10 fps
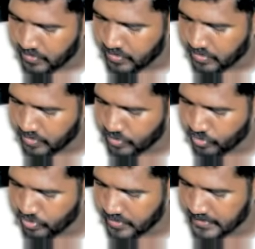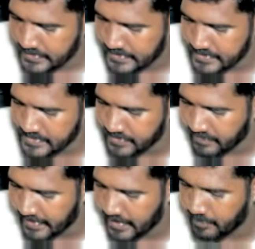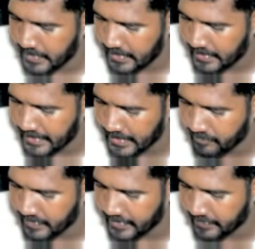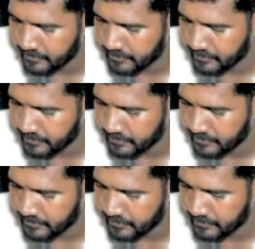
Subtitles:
Total assets divided by equity.